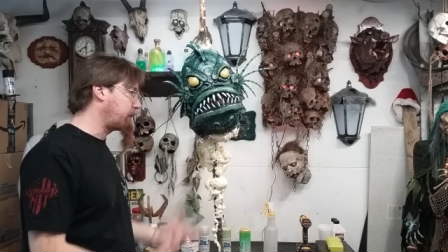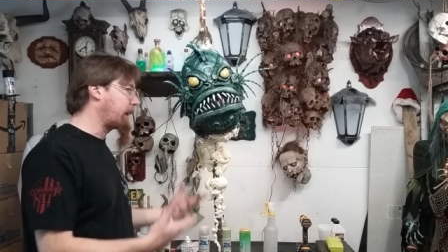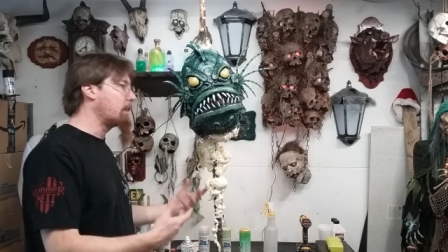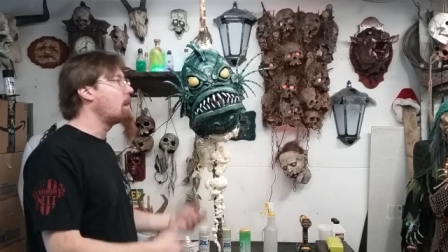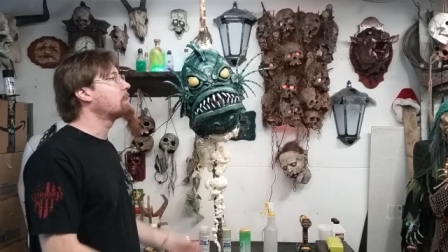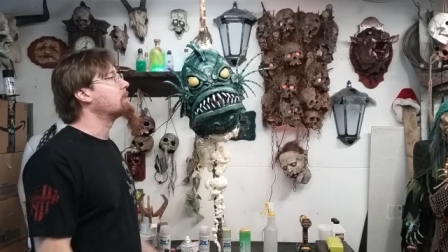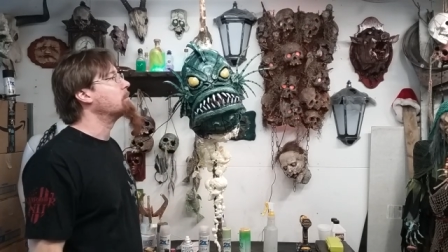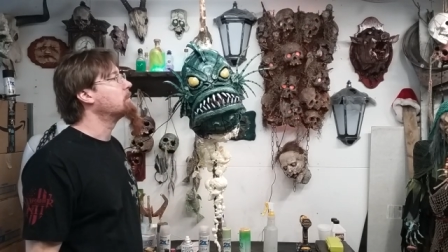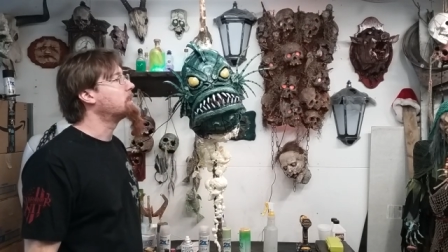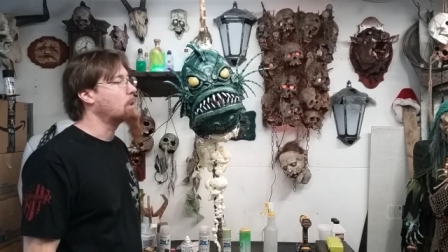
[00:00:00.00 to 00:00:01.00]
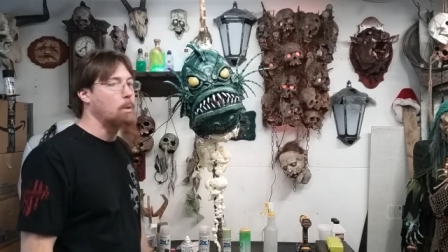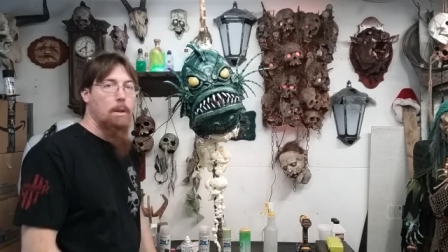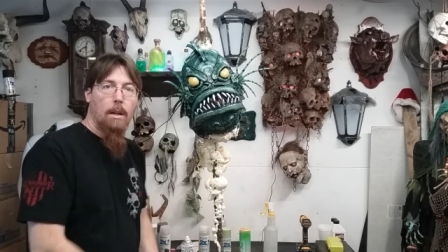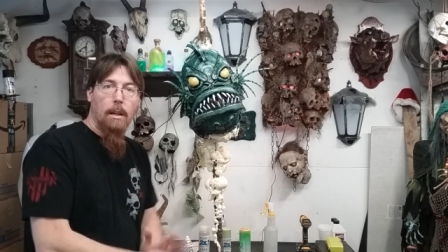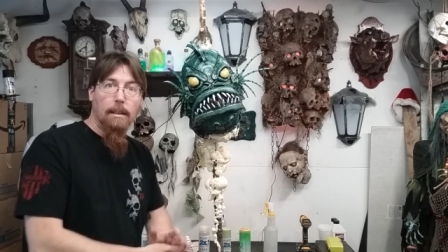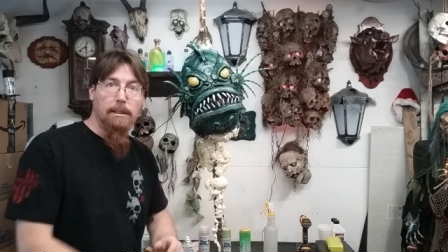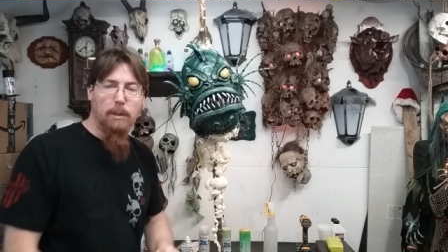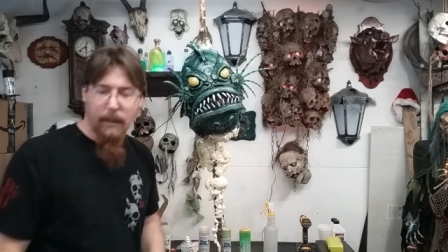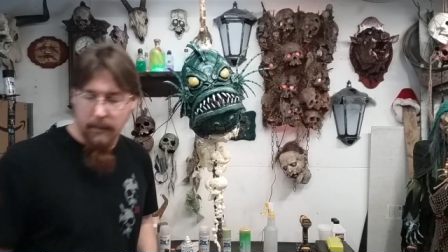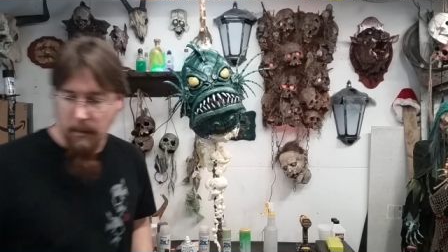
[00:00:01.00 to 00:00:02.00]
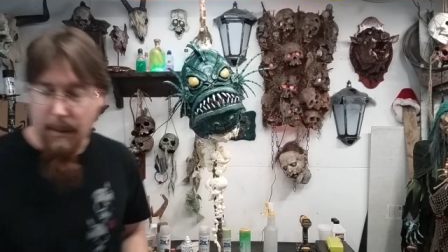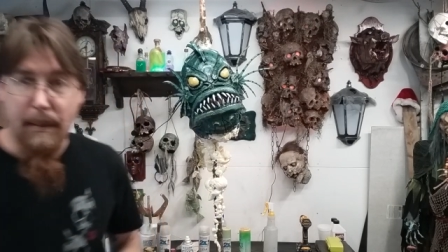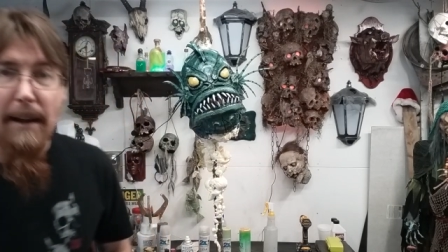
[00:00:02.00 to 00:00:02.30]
freaking awesome. So let's do it. Let me